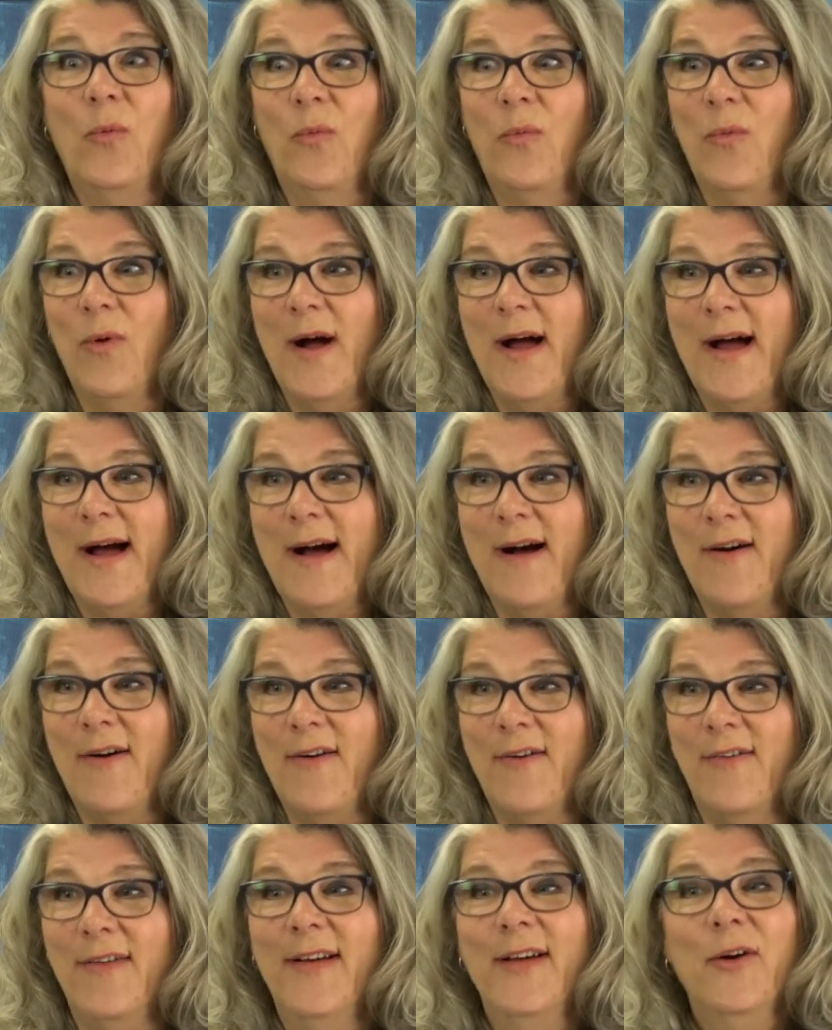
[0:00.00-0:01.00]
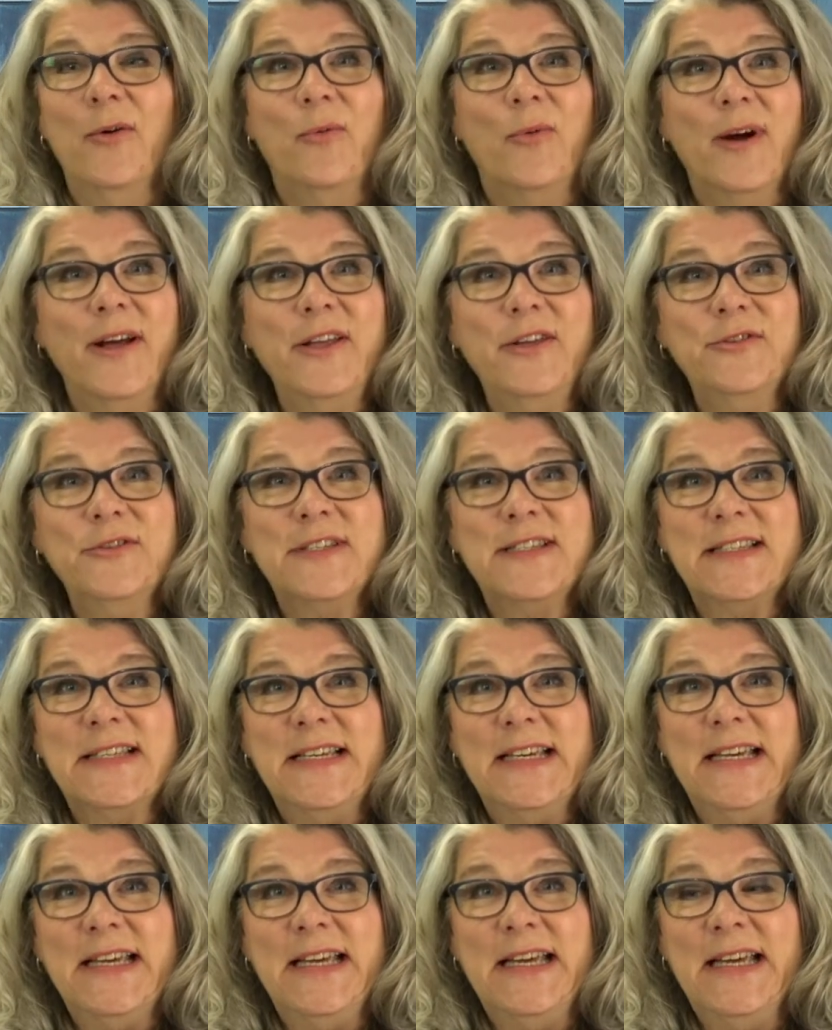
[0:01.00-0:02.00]
wow, what you
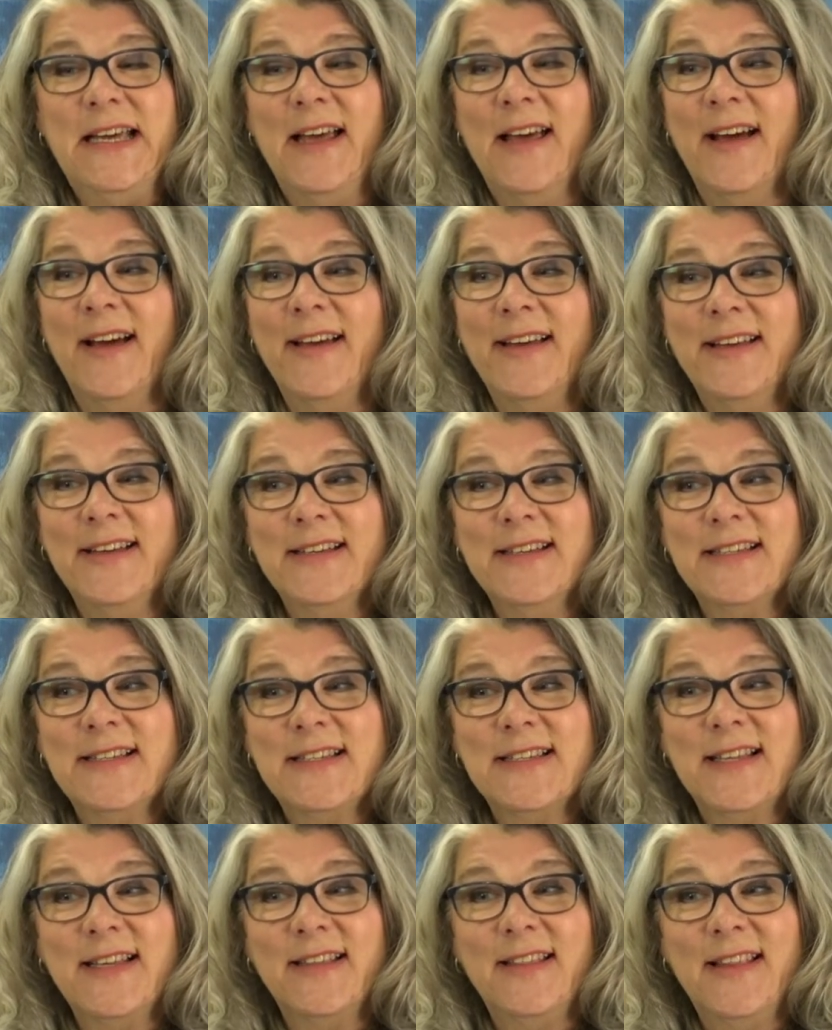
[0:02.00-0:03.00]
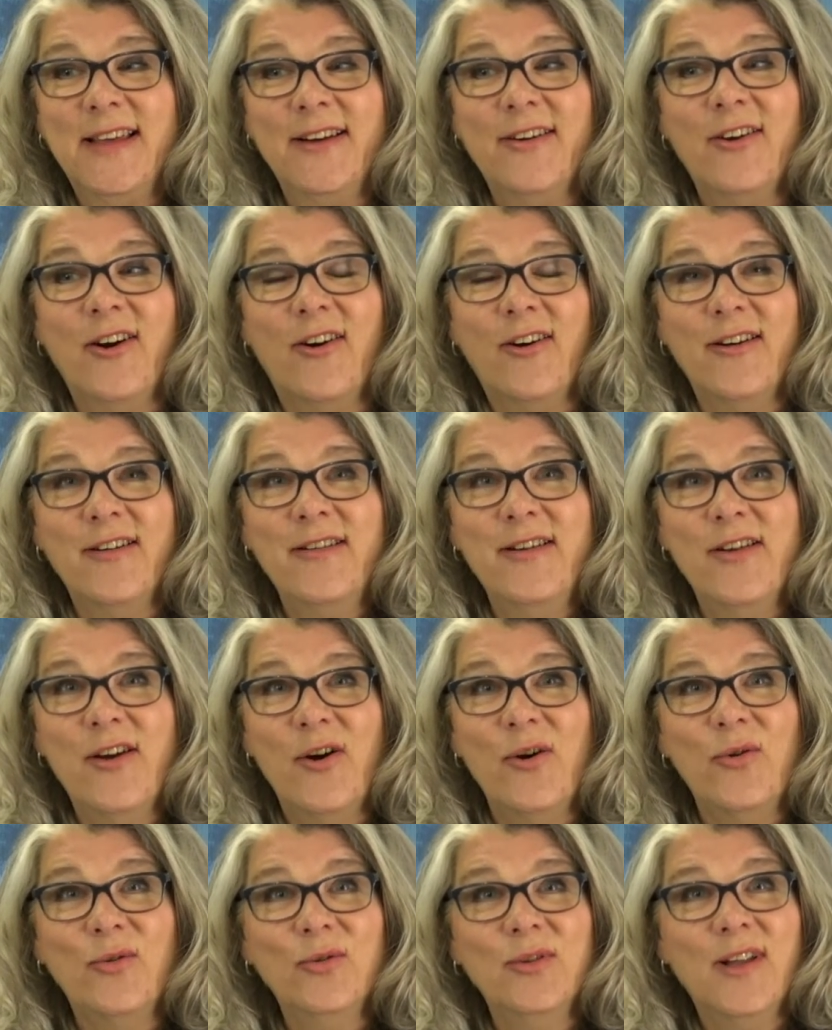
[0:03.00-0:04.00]
see is that there are
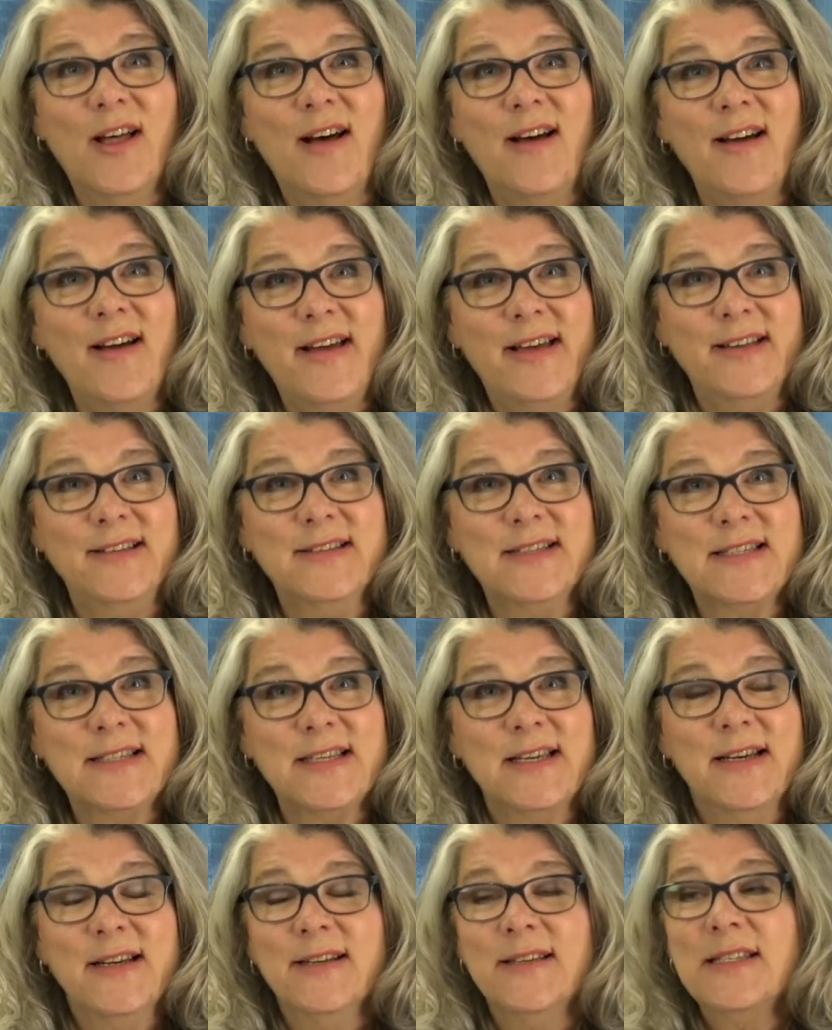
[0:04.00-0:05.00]
no lines.